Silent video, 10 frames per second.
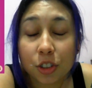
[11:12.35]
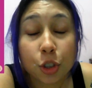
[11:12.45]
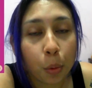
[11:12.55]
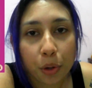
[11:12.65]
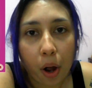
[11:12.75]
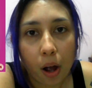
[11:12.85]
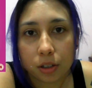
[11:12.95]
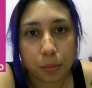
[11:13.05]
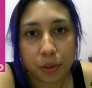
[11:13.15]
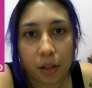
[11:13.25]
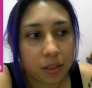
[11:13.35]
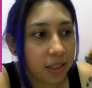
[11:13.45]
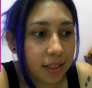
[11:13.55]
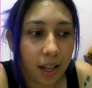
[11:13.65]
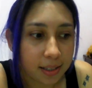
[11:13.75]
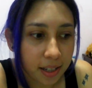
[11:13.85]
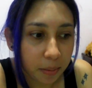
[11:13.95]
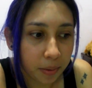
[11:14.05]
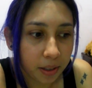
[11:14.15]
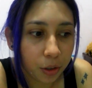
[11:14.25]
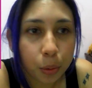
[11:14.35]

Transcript: don't know how to pronounce his last name,